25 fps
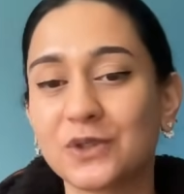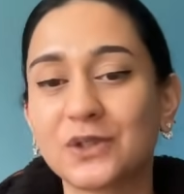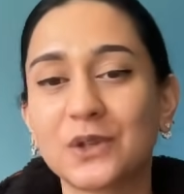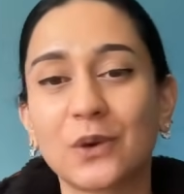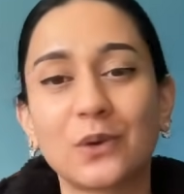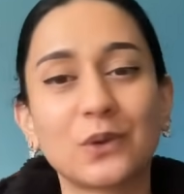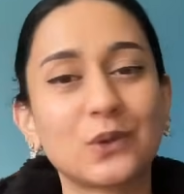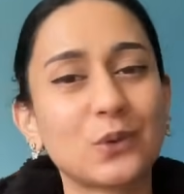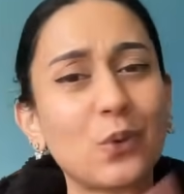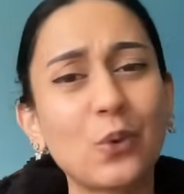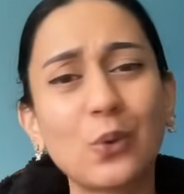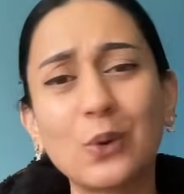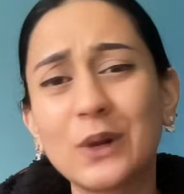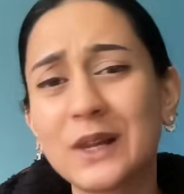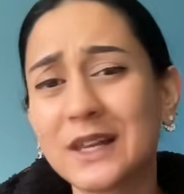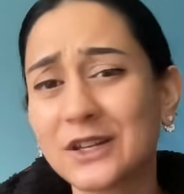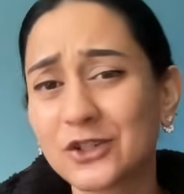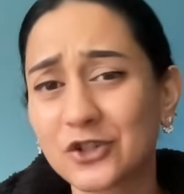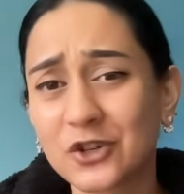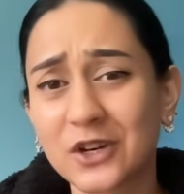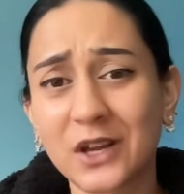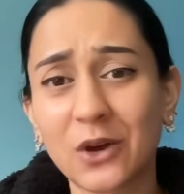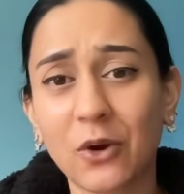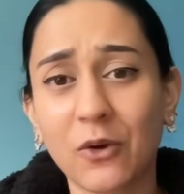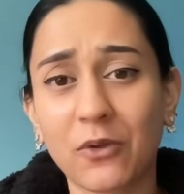So it's all
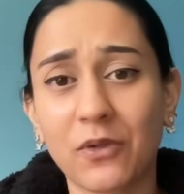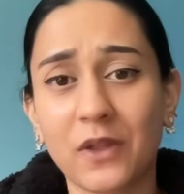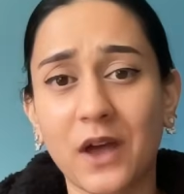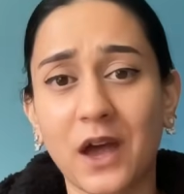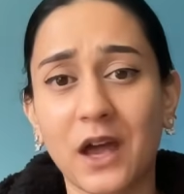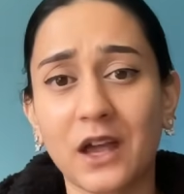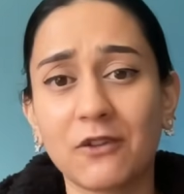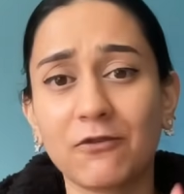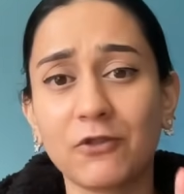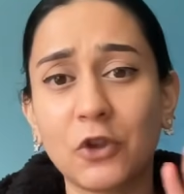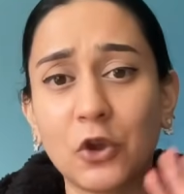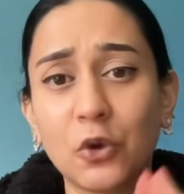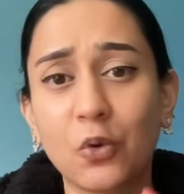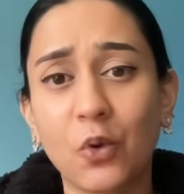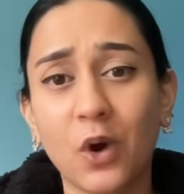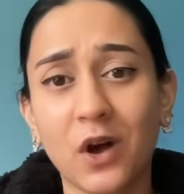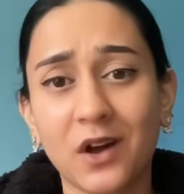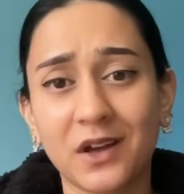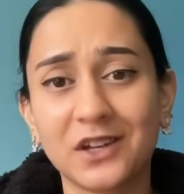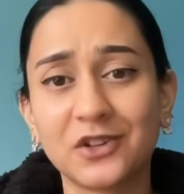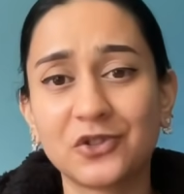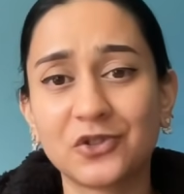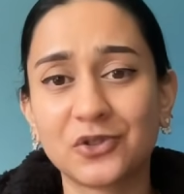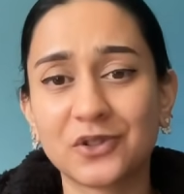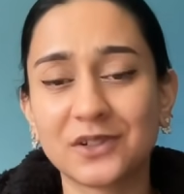literally on there if you
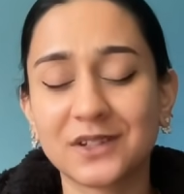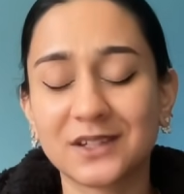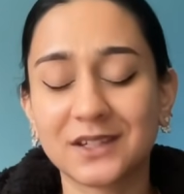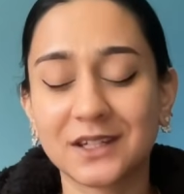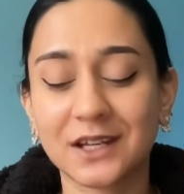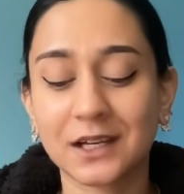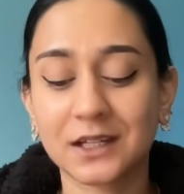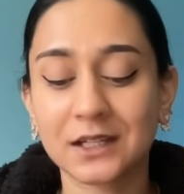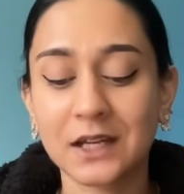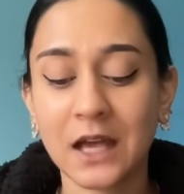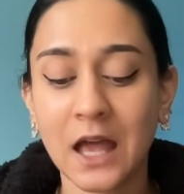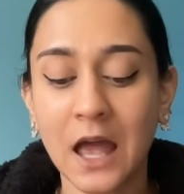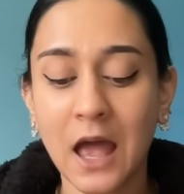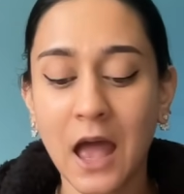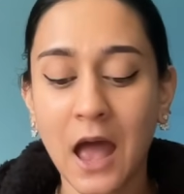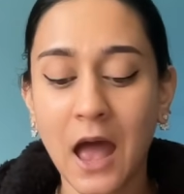are interested.